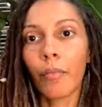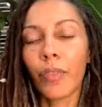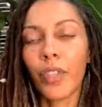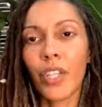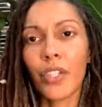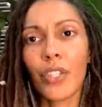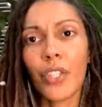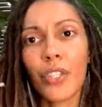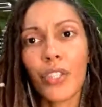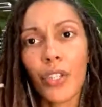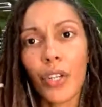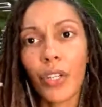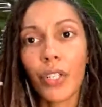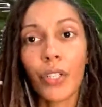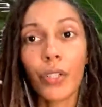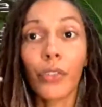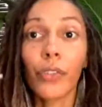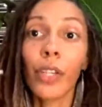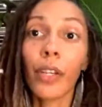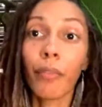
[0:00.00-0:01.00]
there's a certain
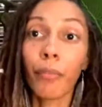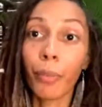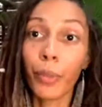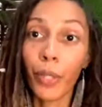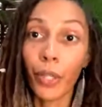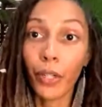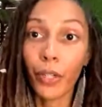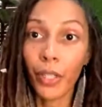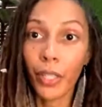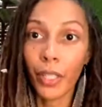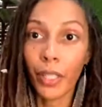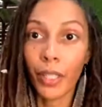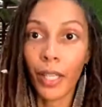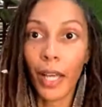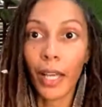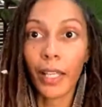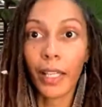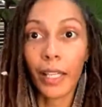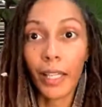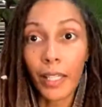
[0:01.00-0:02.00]
degree of purity
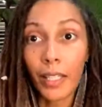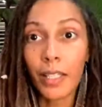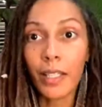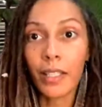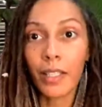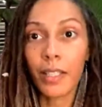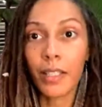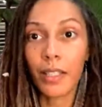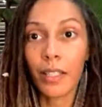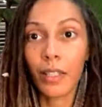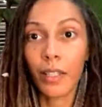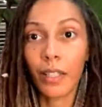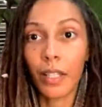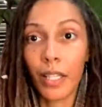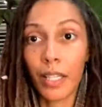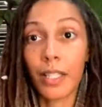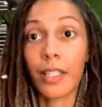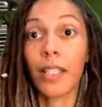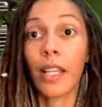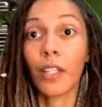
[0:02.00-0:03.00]
that is
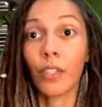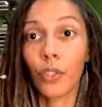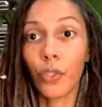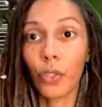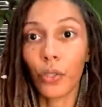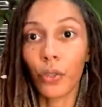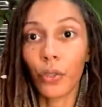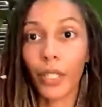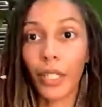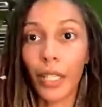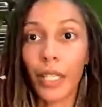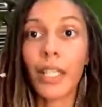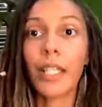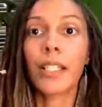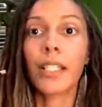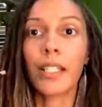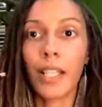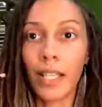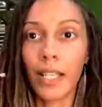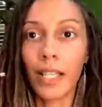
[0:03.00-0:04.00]
essential and
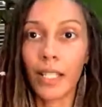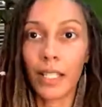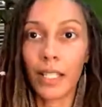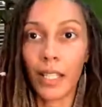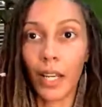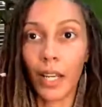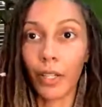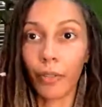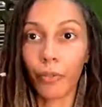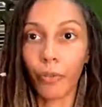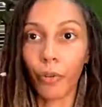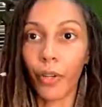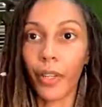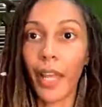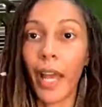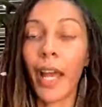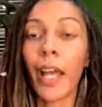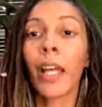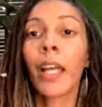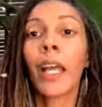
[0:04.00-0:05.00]
is necessary for
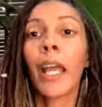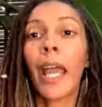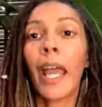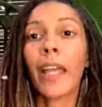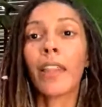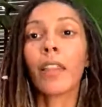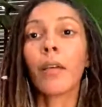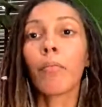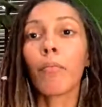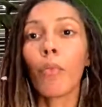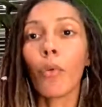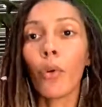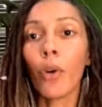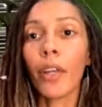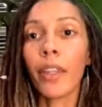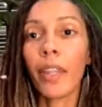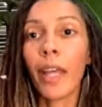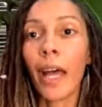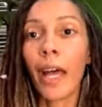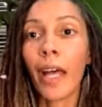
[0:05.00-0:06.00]
that. And the
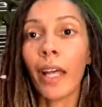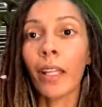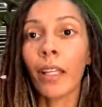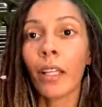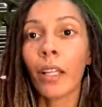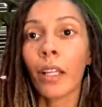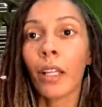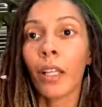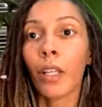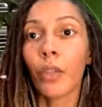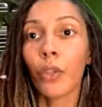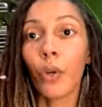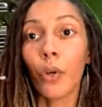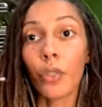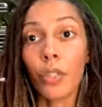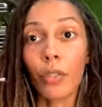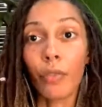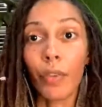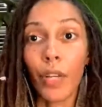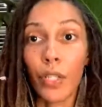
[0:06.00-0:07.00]
more that
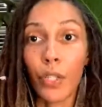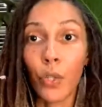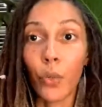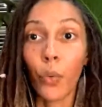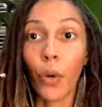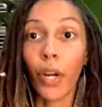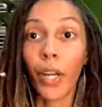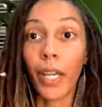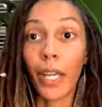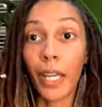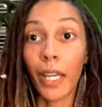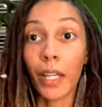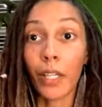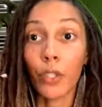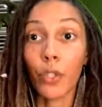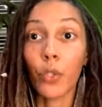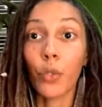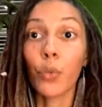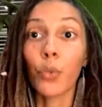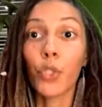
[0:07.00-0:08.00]
those of us who are here
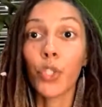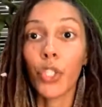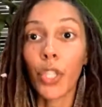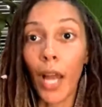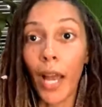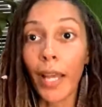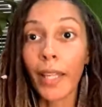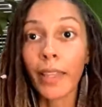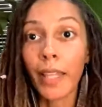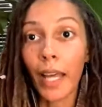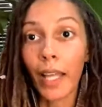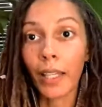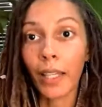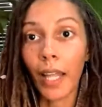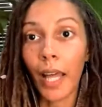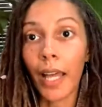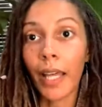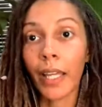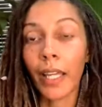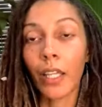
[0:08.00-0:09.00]
to shine that
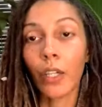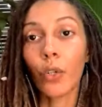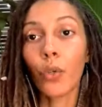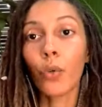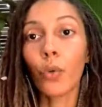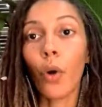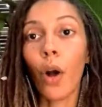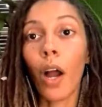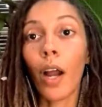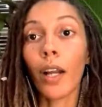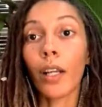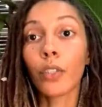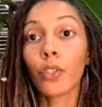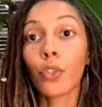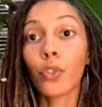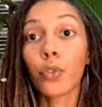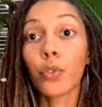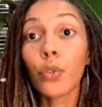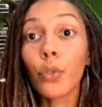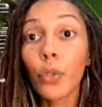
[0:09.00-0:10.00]
light and who are
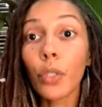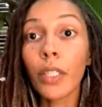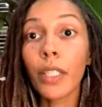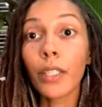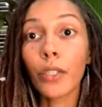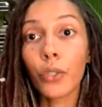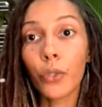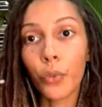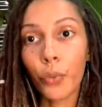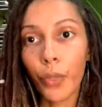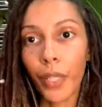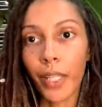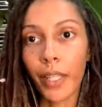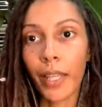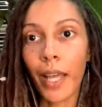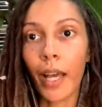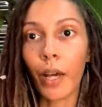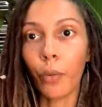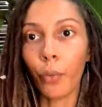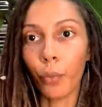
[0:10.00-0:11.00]
truly doing
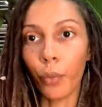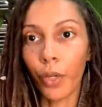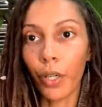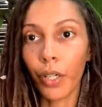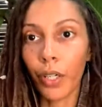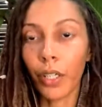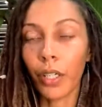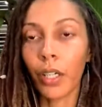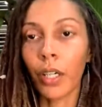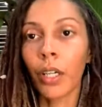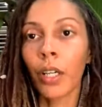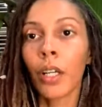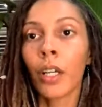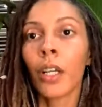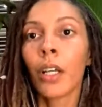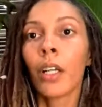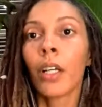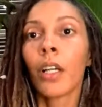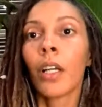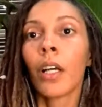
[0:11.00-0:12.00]
that work,
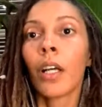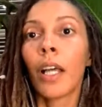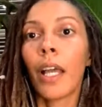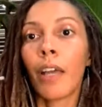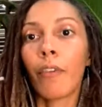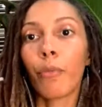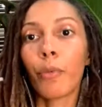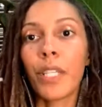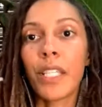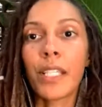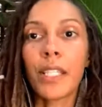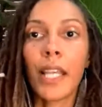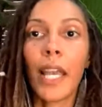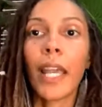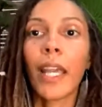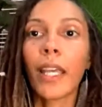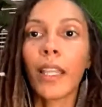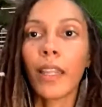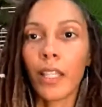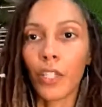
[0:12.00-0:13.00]
if we
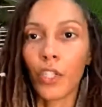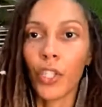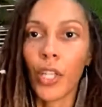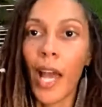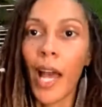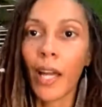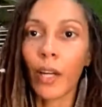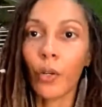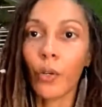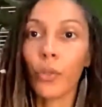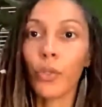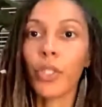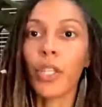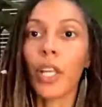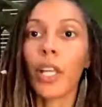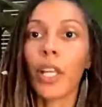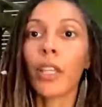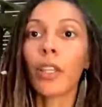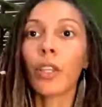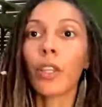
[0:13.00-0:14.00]
stay in the shadows,
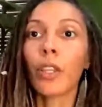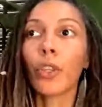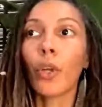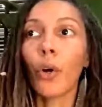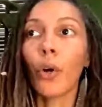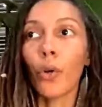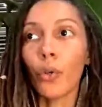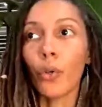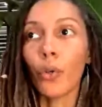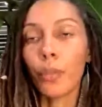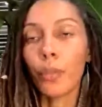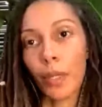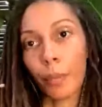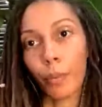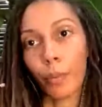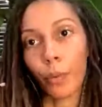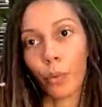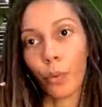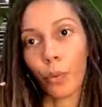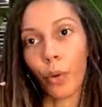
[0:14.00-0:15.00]
then those
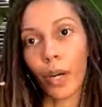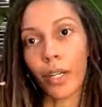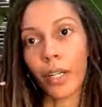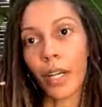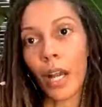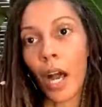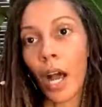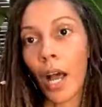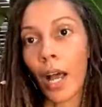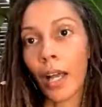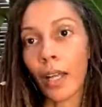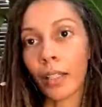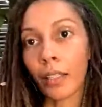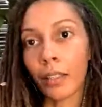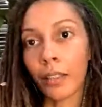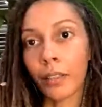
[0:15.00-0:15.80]
people who are not